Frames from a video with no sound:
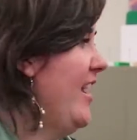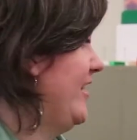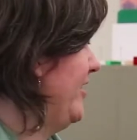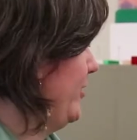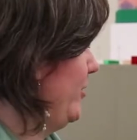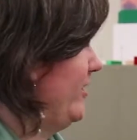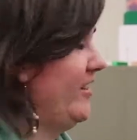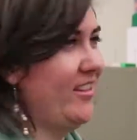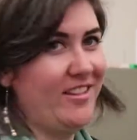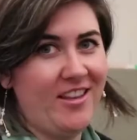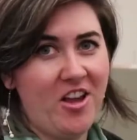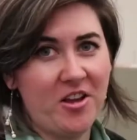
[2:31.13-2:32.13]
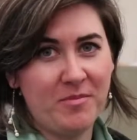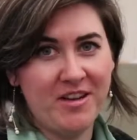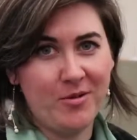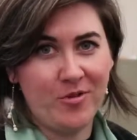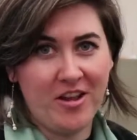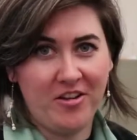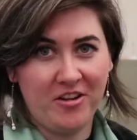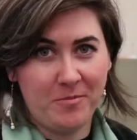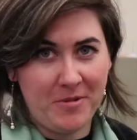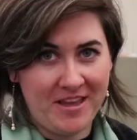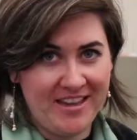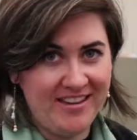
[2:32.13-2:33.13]
And so this is the Augmented Reality
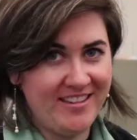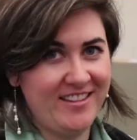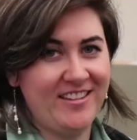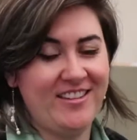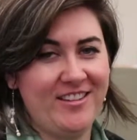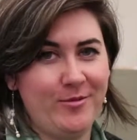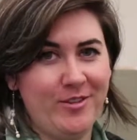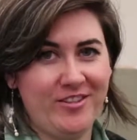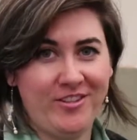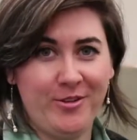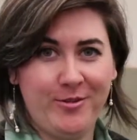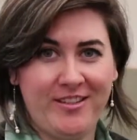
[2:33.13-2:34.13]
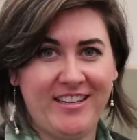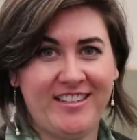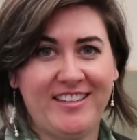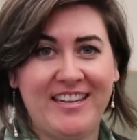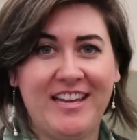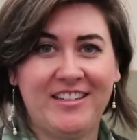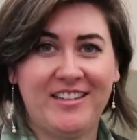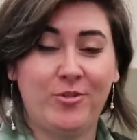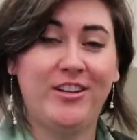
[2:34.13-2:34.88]
Pit. This was used as a test, or